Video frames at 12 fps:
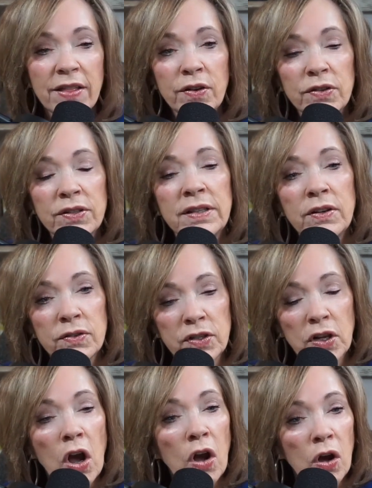There's
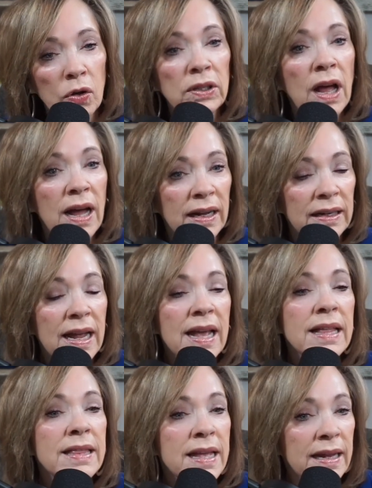a whole lot
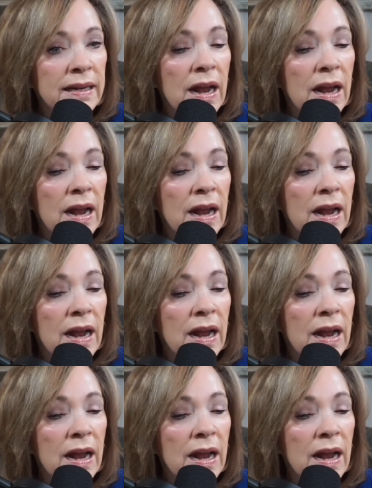that